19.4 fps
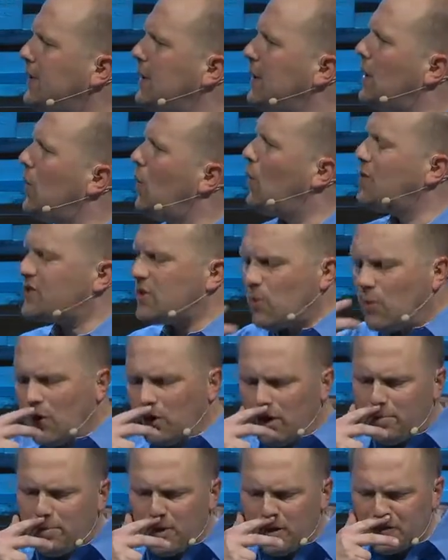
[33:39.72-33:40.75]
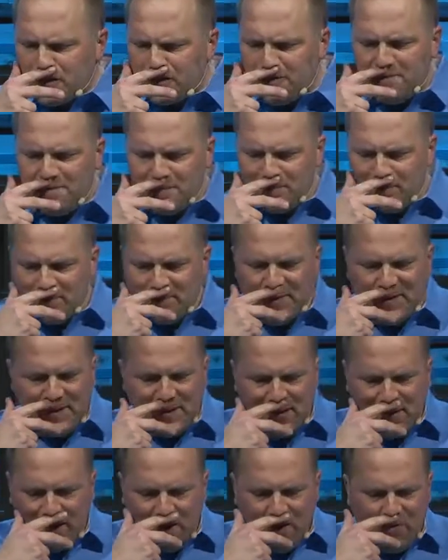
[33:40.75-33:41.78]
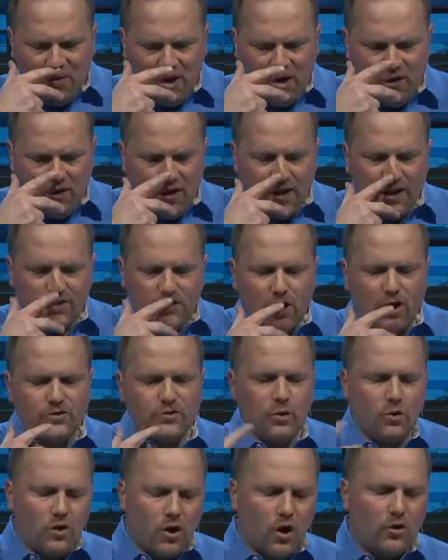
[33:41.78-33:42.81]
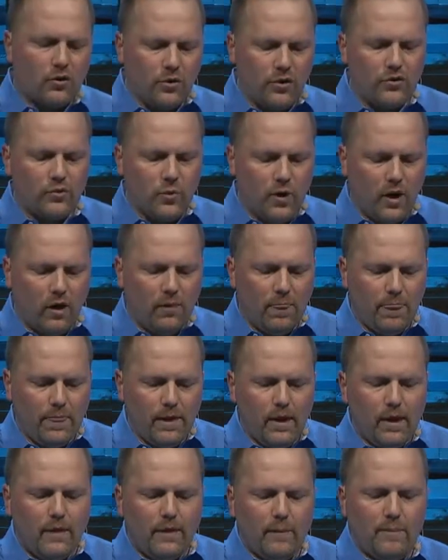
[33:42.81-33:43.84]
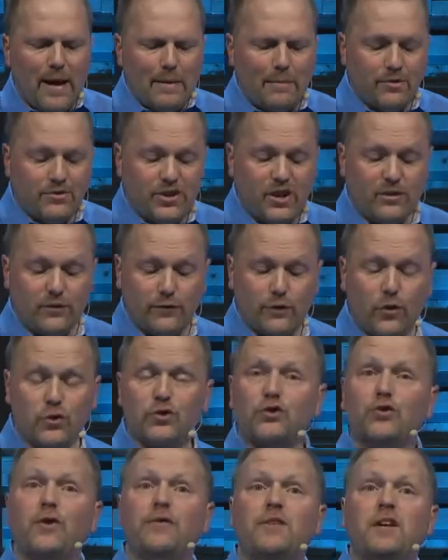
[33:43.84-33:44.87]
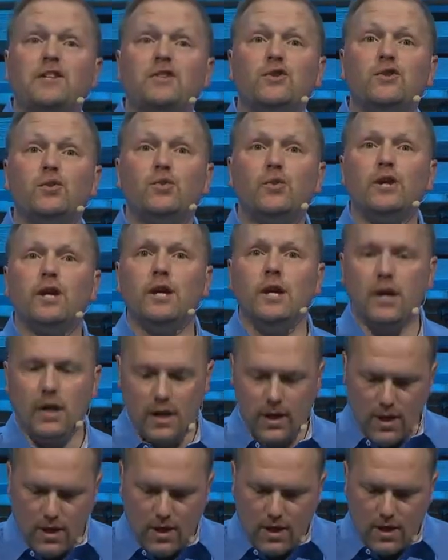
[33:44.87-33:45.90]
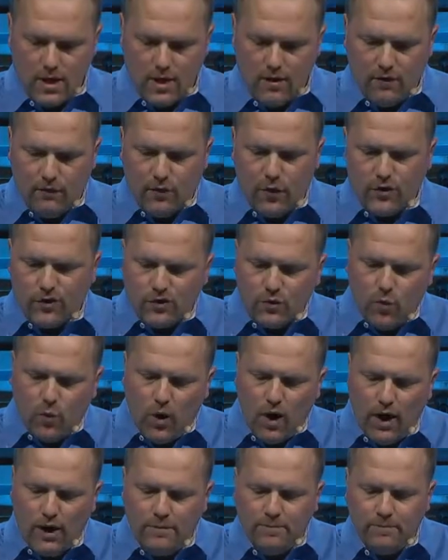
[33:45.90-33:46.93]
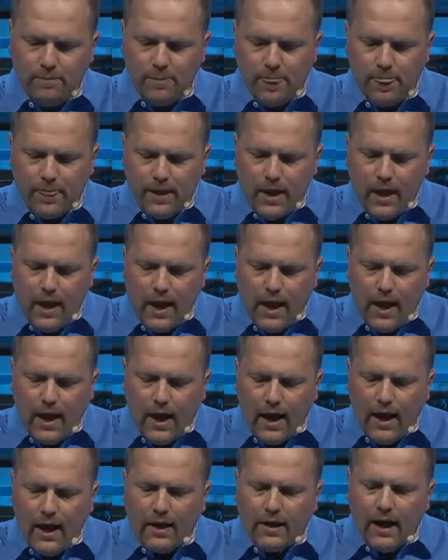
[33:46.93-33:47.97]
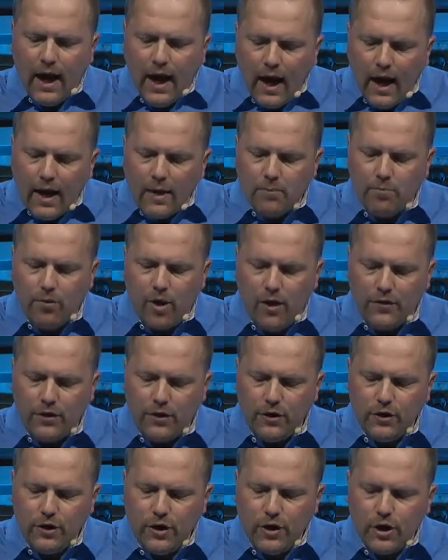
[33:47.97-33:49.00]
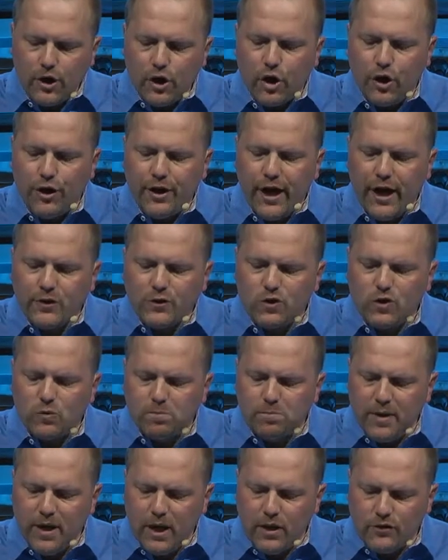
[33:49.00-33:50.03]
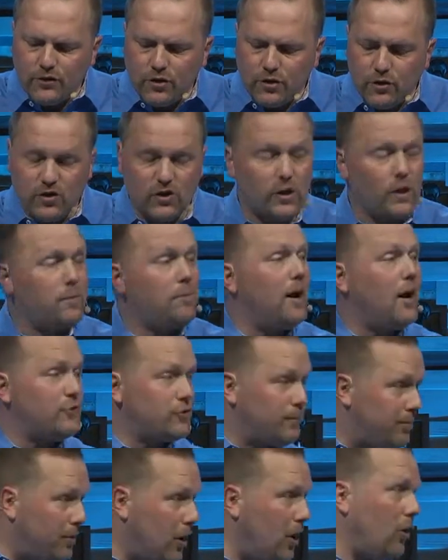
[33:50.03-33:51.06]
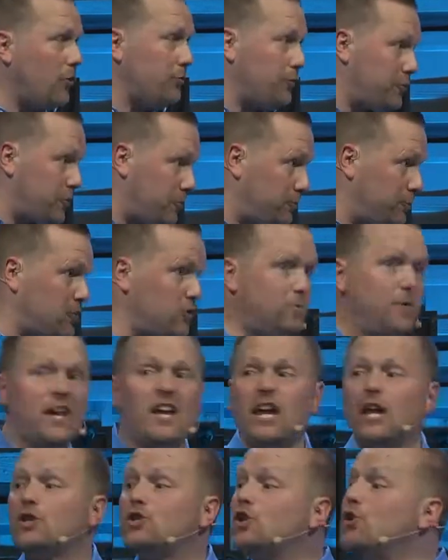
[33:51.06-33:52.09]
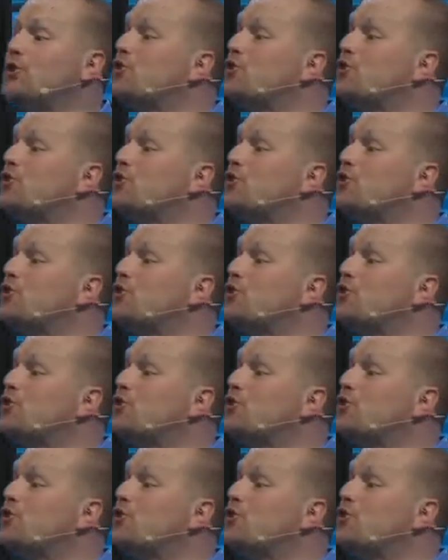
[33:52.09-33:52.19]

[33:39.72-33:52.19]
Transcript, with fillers: What's a worldly person? Well, it's also carnal as well. The Bible says in 1 Corinthians 3, verse 1, and I, brethren, could not speak to you. This is the Apostle Paul speaking to the